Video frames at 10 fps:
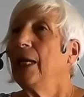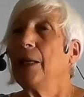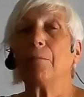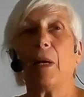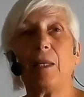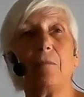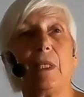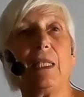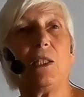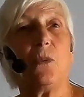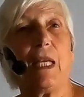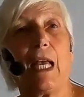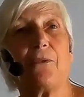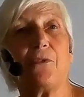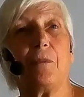It might mean that we
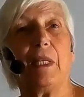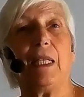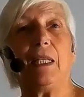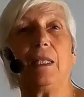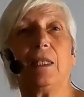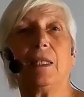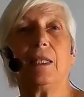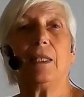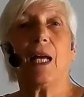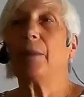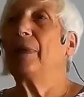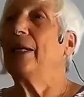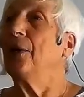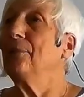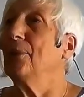have to be a
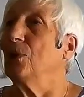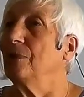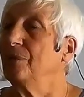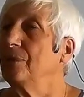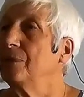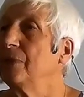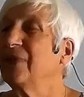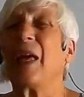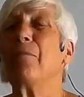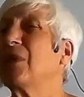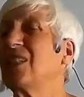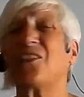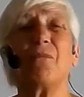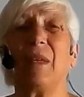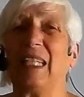bit humble. There
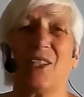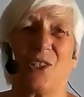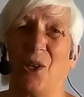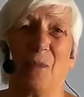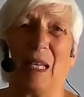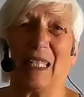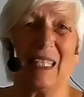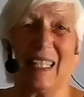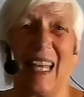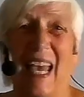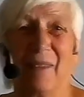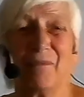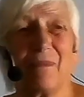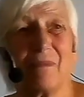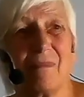must have been stonemasons there.
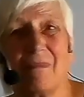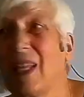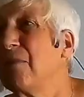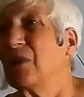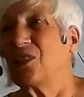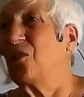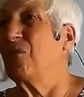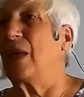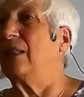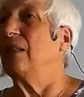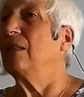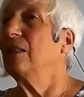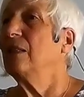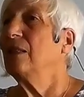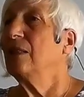There must have been.
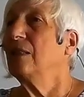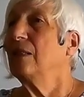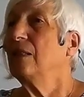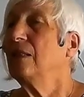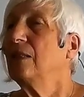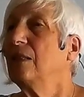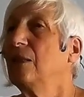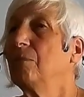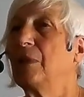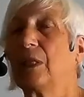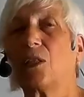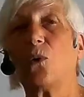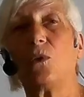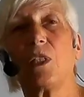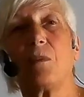But the
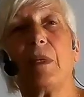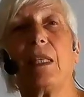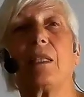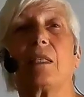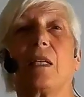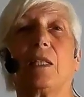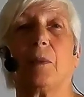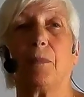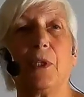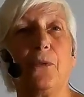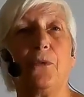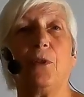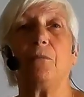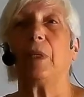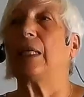goldsmiths and the
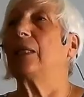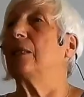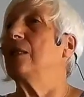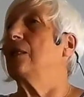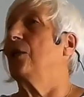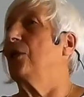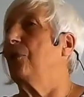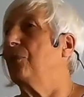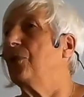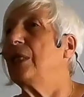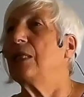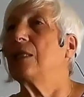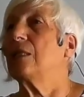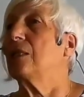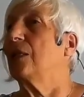perfume makers and the
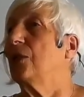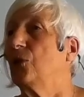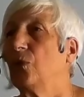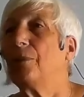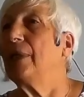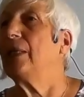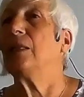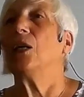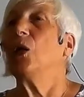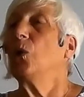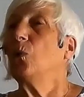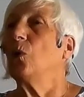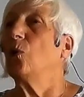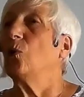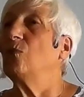priests and the women were
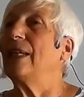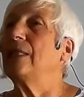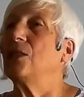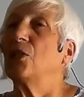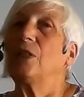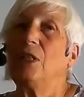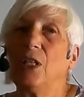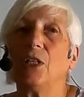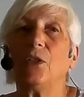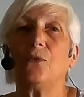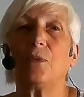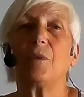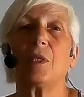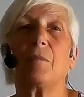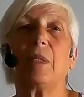all ready to learn from
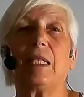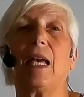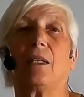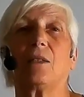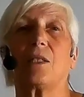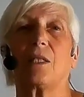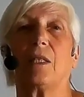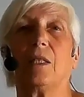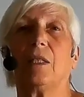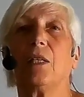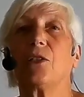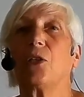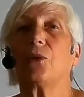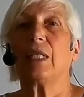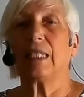somebody else
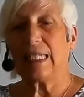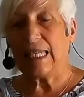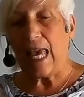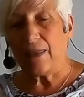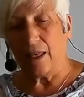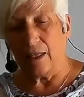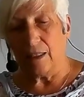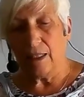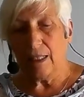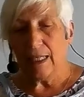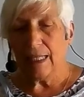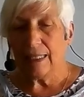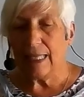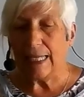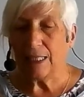so that together
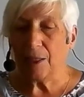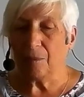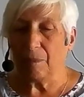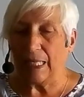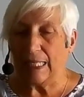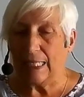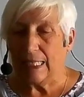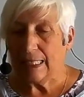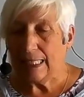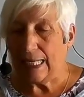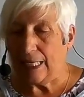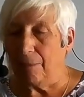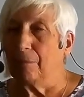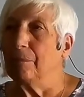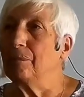they could be
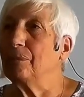team.